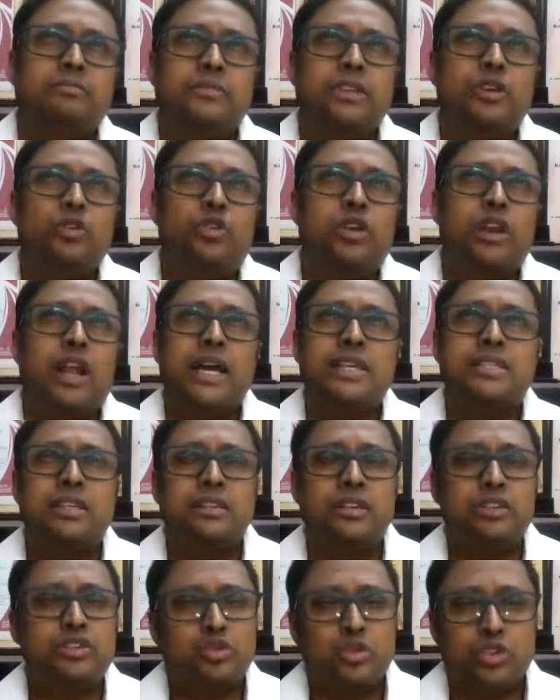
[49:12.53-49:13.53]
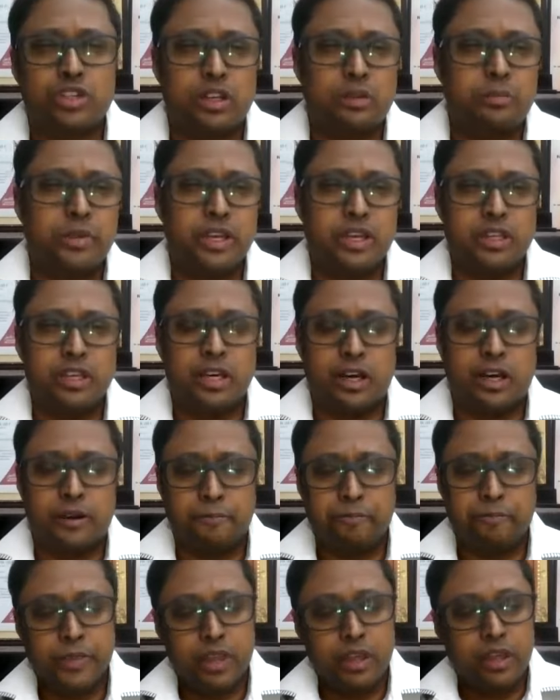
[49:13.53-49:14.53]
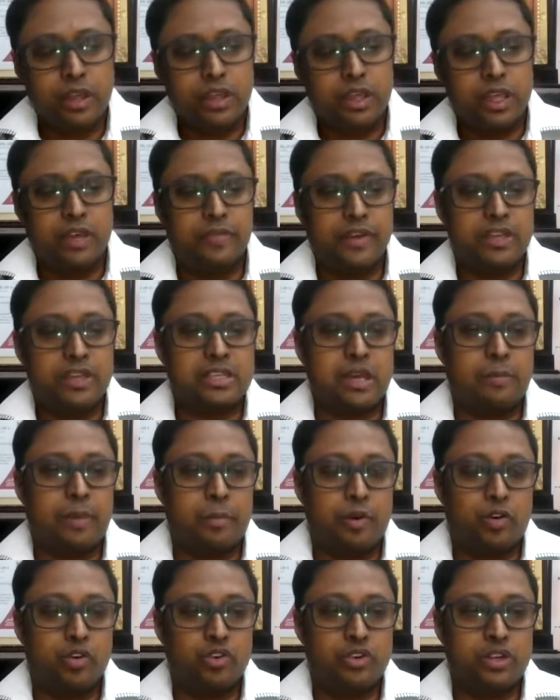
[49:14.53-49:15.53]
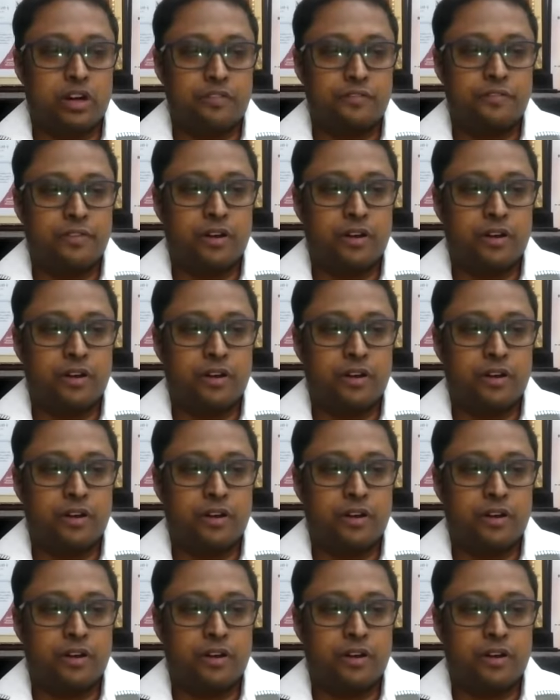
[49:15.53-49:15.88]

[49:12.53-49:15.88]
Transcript: utilizing the social media, giving some amount of